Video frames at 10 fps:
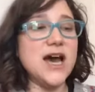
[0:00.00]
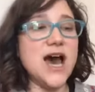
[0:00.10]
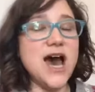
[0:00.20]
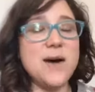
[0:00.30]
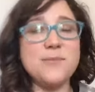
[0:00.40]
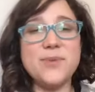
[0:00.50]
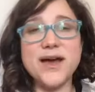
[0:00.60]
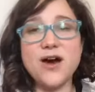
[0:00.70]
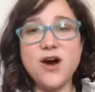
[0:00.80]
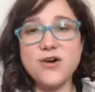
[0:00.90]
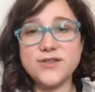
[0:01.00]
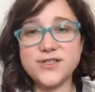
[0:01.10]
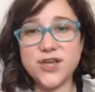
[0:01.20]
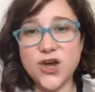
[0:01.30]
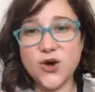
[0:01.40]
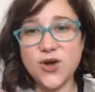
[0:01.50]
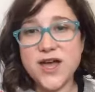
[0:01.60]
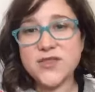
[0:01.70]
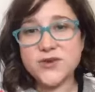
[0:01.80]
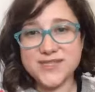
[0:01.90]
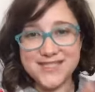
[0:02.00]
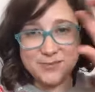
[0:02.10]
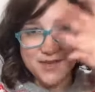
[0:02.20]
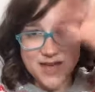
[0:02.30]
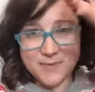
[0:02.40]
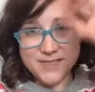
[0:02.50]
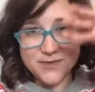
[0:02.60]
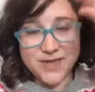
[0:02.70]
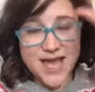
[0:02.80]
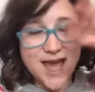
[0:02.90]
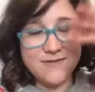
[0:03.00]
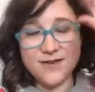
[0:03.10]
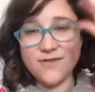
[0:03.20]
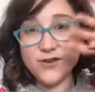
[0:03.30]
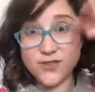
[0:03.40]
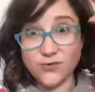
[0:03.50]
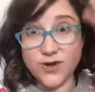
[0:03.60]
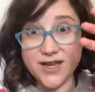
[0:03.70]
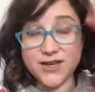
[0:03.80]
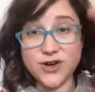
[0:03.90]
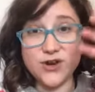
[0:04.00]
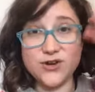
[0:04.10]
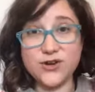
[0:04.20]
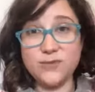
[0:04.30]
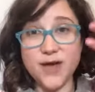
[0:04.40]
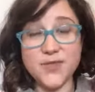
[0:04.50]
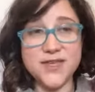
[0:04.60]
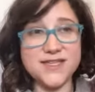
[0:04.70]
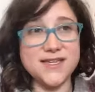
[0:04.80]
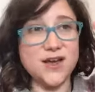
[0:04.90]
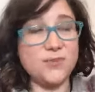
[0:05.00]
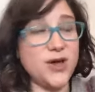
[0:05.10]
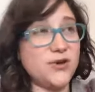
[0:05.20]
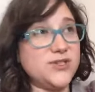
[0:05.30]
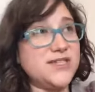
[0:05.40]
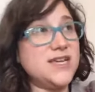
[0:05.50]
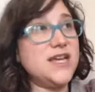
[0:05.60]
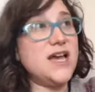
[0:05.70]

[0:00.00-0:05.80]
But also those sippy cups that we have, I've also written an article about this that I'll post.